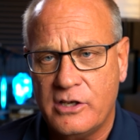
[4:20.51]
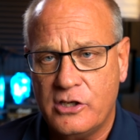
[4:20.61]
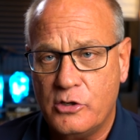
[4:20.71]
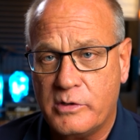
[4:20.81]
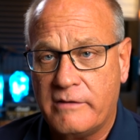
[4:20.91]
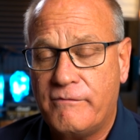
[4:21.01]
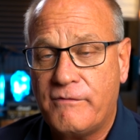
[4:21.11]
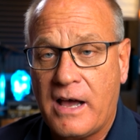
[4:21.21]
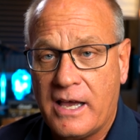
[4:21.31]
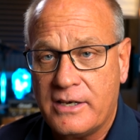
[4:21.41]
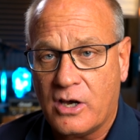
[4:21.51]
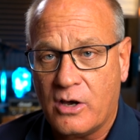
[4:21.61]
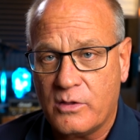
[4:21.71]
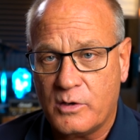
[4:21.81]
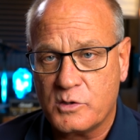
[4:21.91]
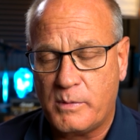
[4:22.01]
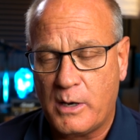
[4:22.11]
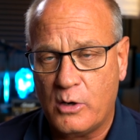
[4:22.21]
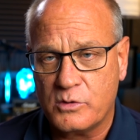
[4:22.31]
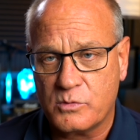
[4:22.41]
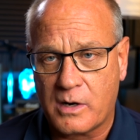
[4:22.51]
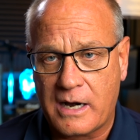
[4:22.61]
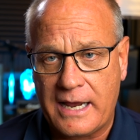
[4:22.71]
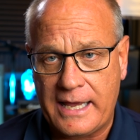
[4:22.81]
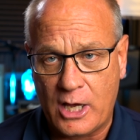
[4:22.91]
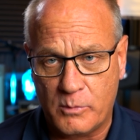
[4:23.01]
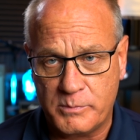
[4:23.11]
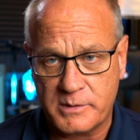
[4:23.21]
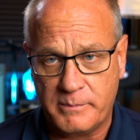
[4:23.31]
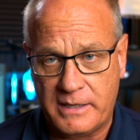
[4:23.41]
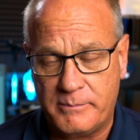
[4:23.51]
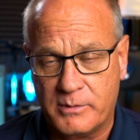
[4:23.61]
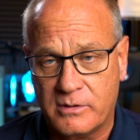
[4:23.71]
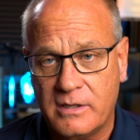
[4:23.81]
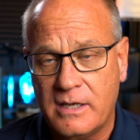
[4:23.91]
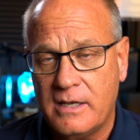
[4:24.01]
you can find all those posts where I helped people,